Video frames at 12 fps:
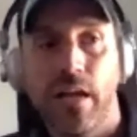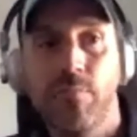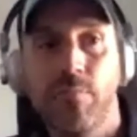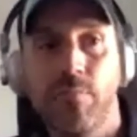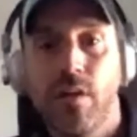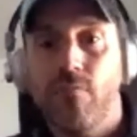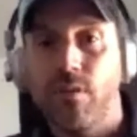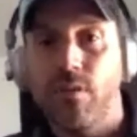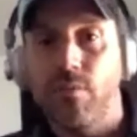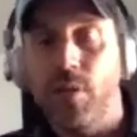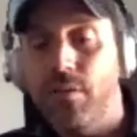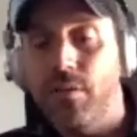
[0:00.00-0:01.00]
versus the
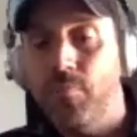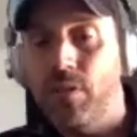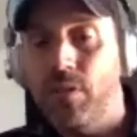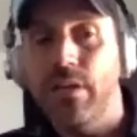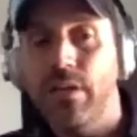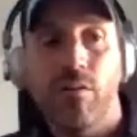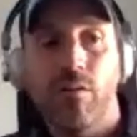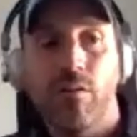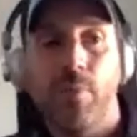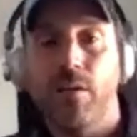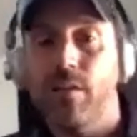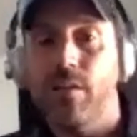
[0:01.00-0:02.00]
multi-billion dollar
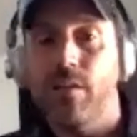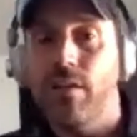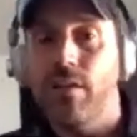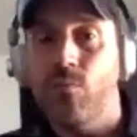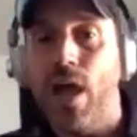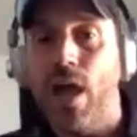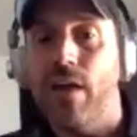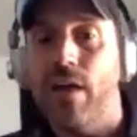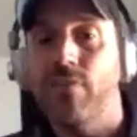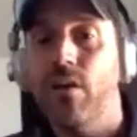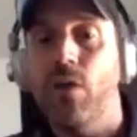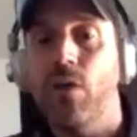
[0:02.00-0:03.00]
market that is W A F? You
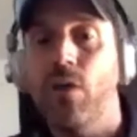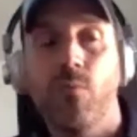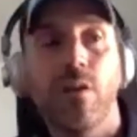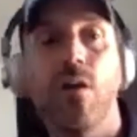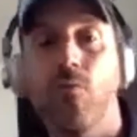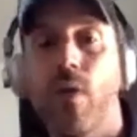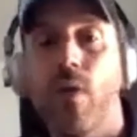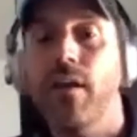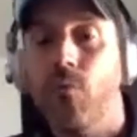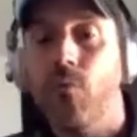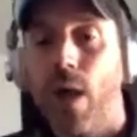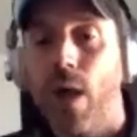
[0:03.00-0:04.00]
know what? We're going to go right
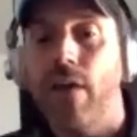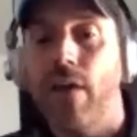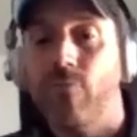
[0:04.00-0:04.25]
at W A F.